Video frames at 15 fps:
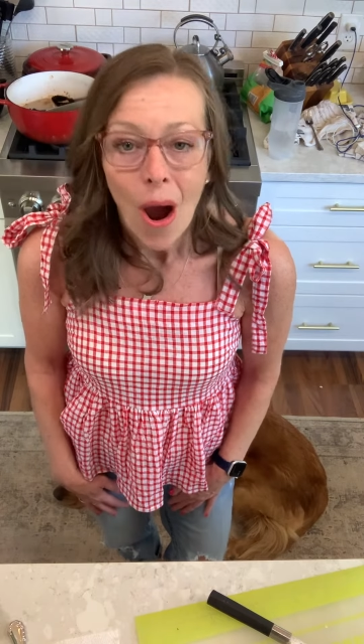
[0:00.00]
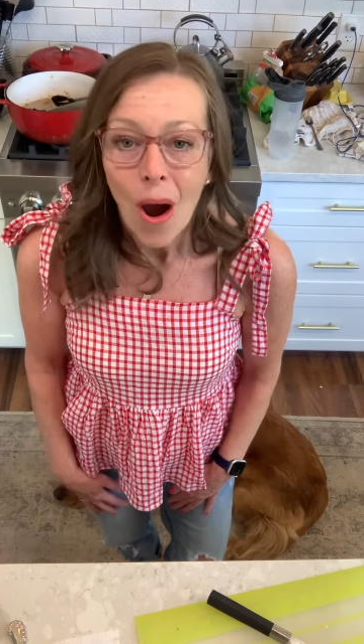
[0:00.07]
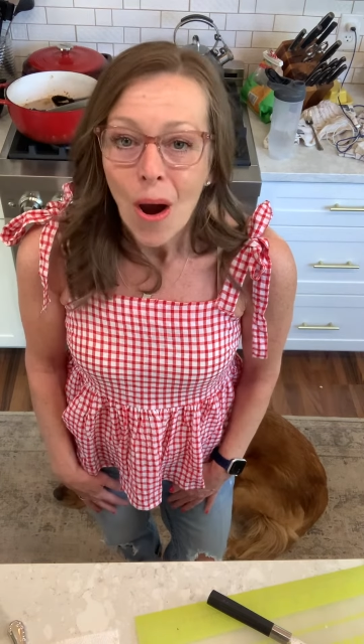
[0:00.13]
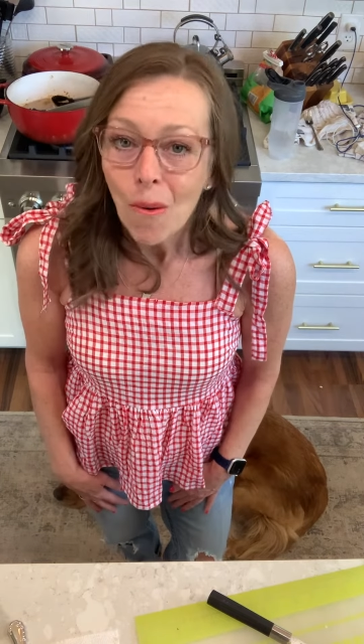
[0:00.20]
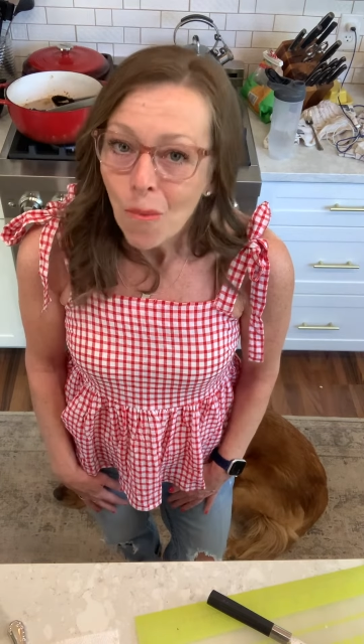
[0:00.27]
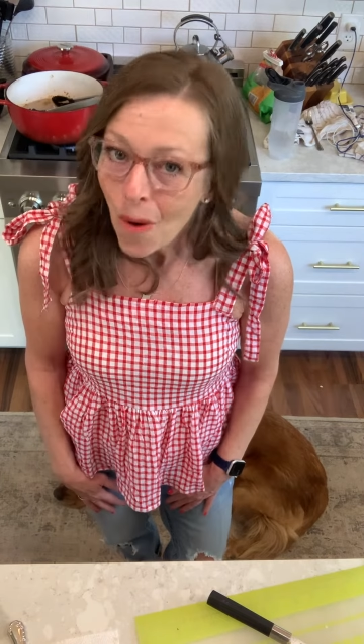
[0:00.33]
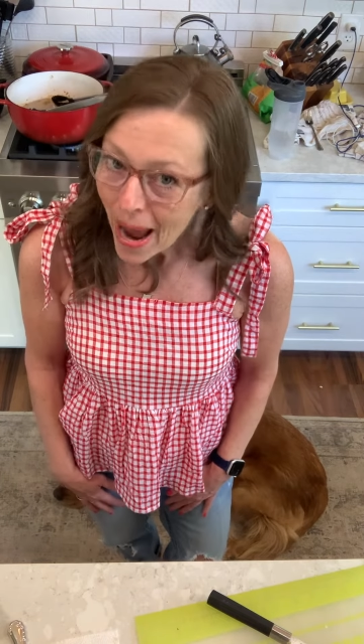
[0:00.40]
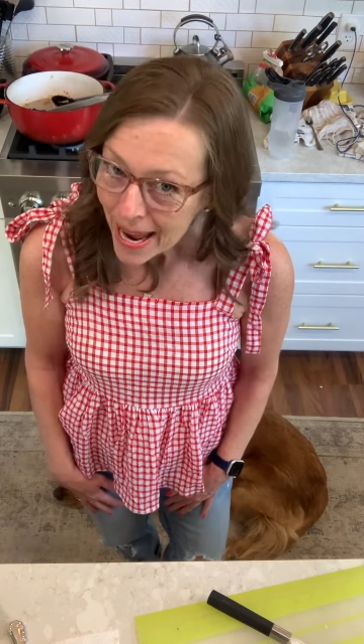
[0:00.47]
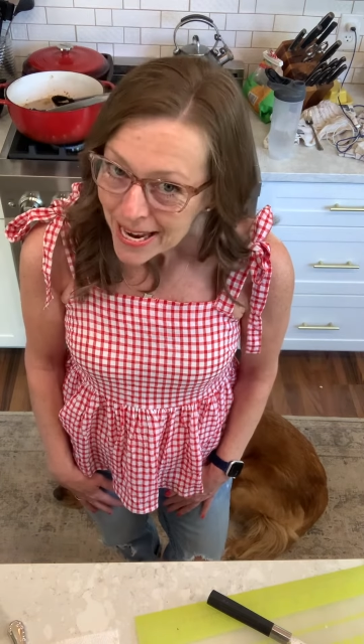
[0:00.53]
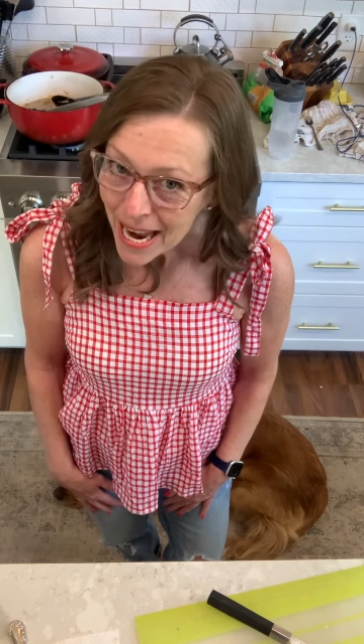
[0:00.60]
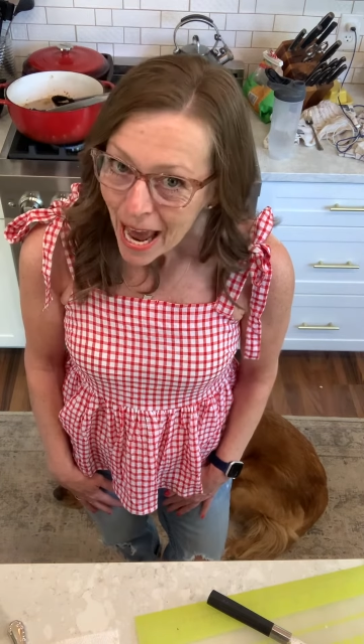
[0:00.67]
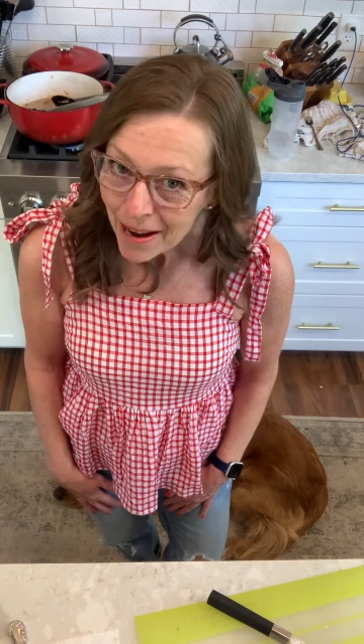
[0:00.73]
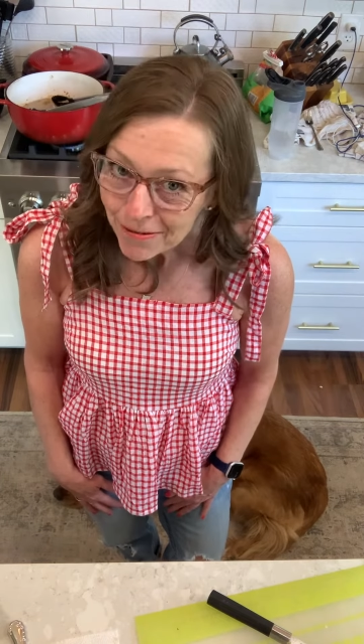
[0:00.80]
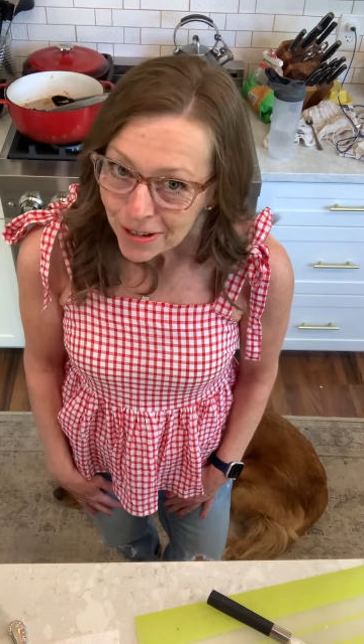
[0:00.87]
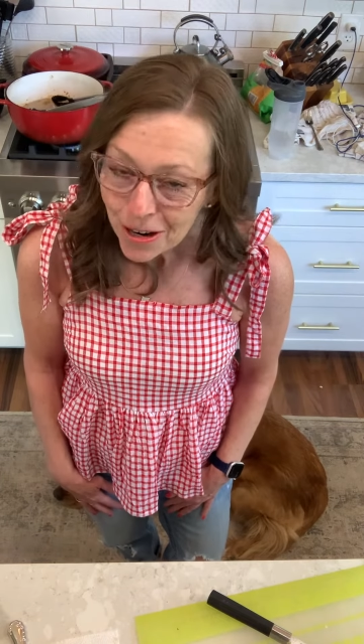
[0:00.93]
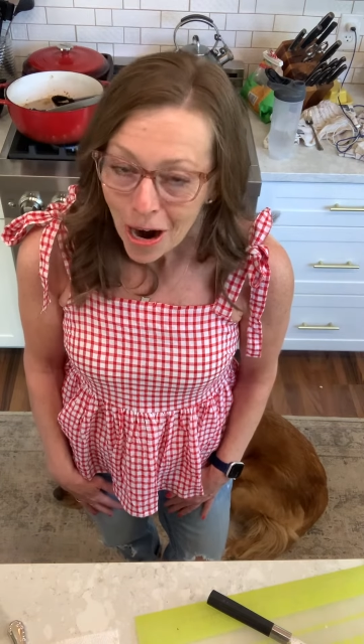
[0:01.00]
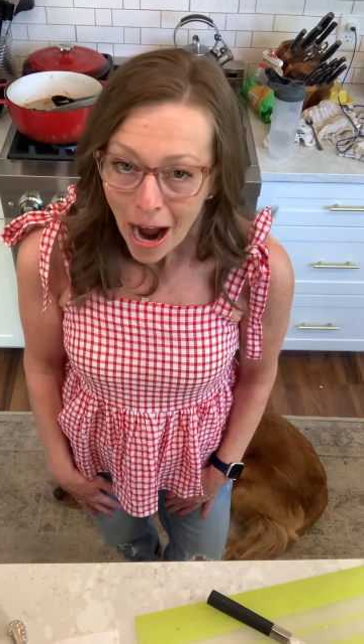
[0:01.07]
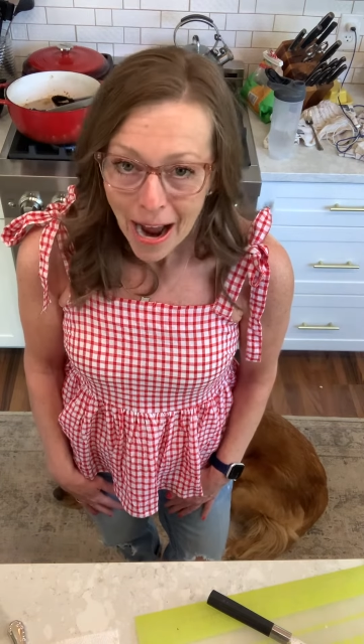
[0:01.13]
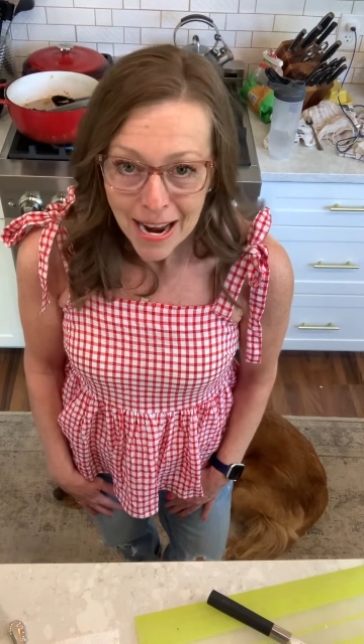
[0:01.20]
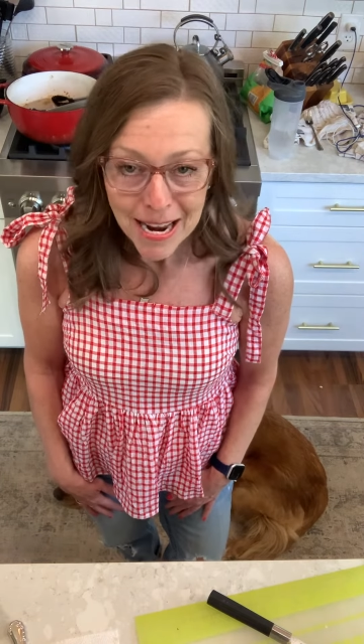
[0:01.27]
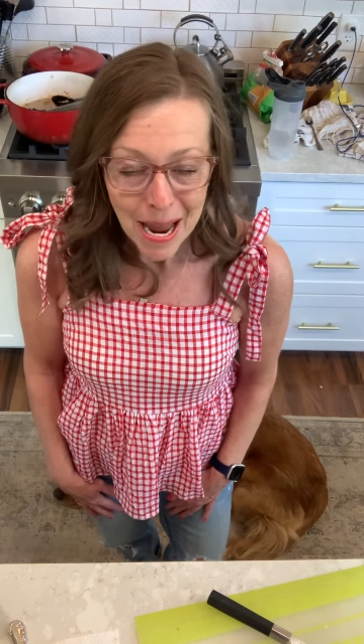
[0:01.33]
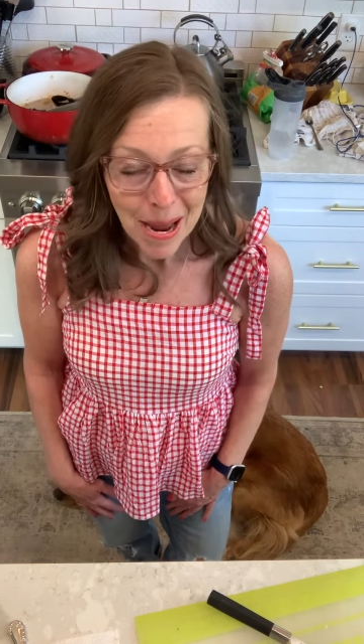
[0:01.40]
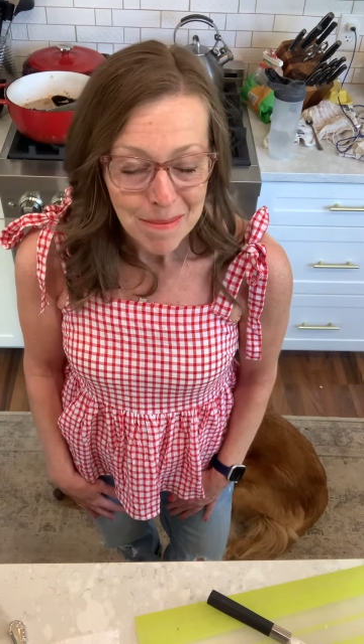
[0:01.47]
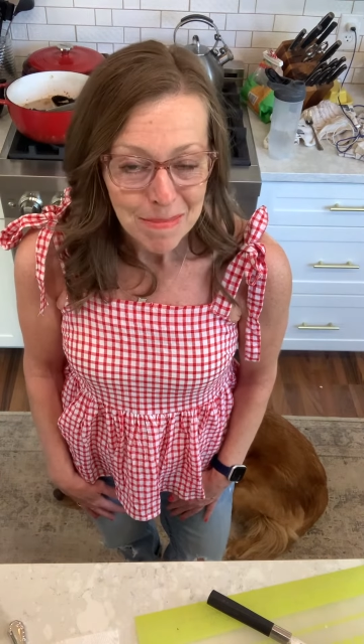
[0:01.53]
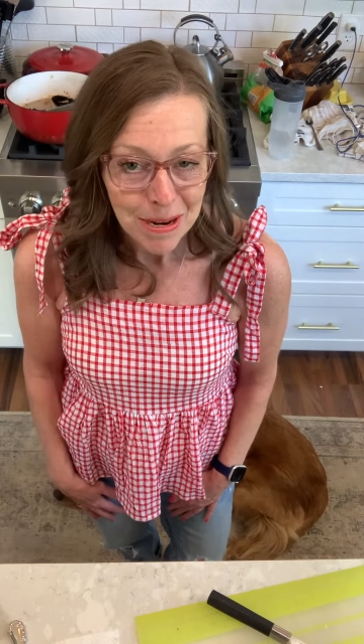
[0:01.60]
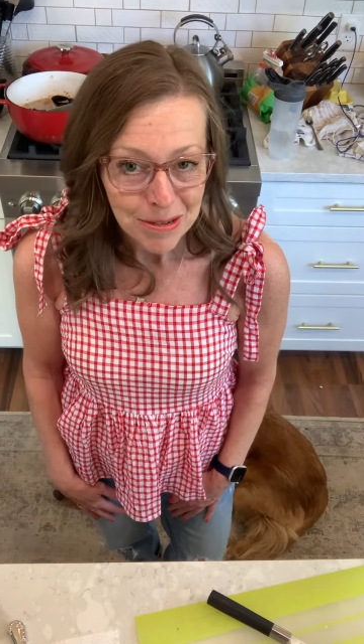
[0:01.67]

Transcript: Whenever I am